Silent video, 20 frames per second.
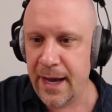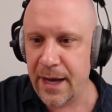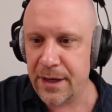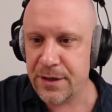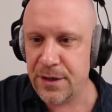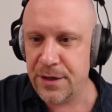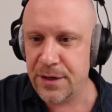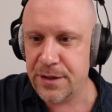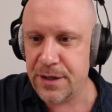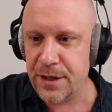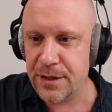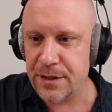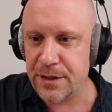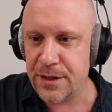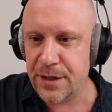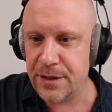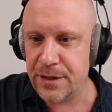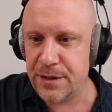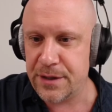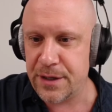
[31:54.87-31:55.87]
good, good,
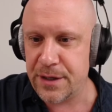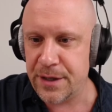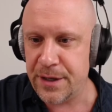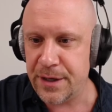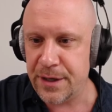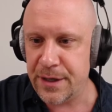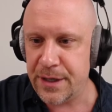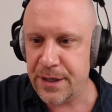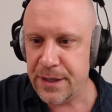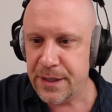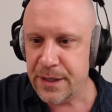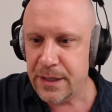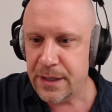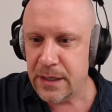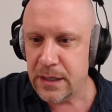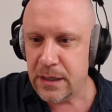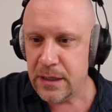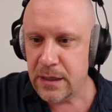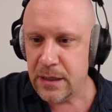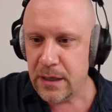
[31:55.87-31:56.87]
good, good.
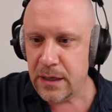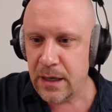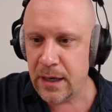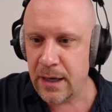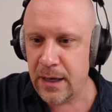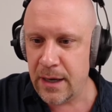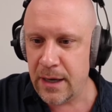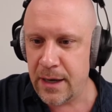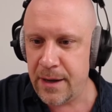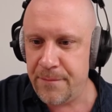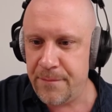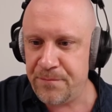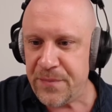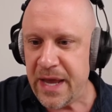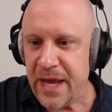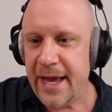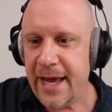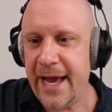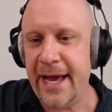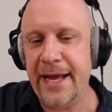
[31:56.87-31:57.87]

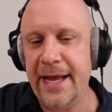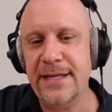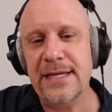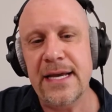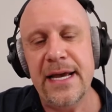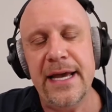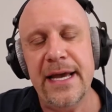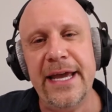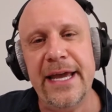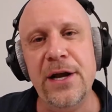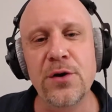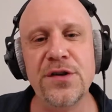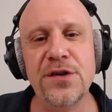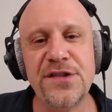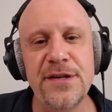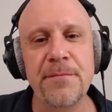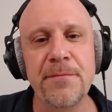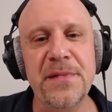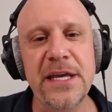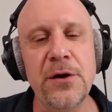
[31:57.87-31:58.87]
And here's
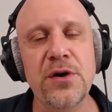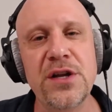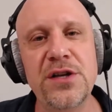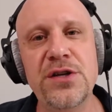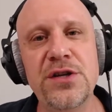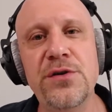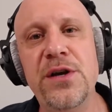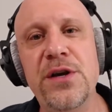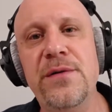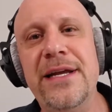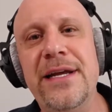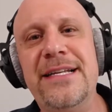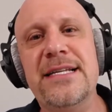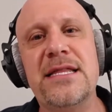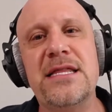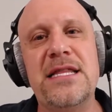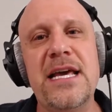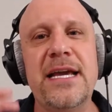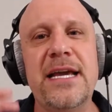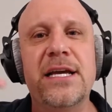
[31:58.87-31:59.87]
something you can do. You need
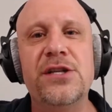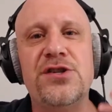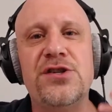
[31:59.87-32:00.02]
to think in